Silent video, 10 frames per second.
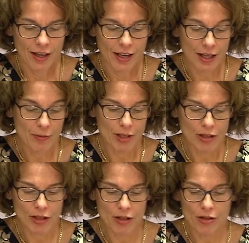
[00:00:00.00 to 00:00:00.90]
And they
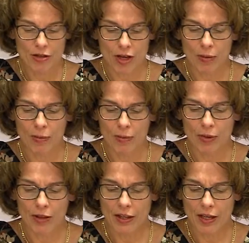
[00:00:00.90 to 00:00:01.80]
mentioned some
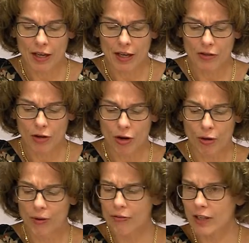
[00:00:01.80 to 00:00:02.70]
in their
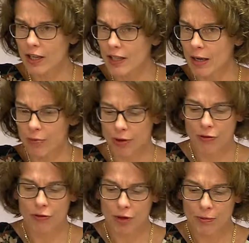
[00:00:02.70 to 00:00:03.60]
horrific example of
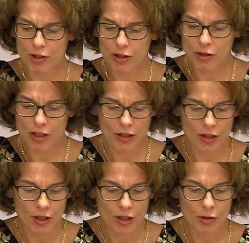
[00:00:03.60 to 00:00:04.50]
a former student
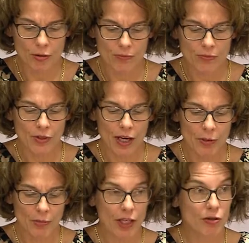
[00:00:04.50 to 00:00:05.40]
who
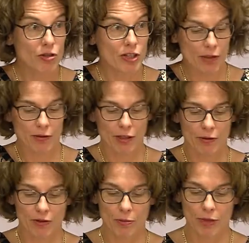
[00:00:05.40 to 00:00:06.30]
had made it to
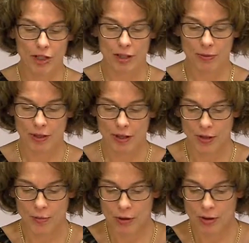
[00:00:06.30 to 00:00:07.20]
secretary of the bishop,
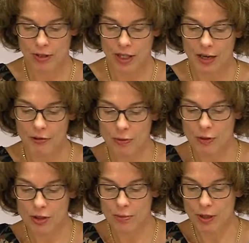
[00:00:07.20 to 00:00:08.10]
but who had
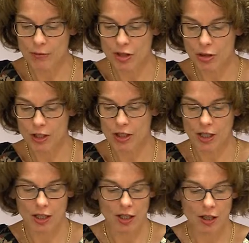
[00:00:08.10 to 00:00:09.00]
afterwards become Jewish
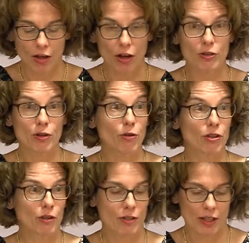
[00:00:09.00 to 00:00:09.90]
and
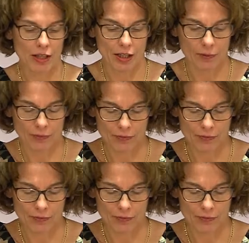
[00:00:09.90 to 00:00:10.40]
ultra-Orthodox at that.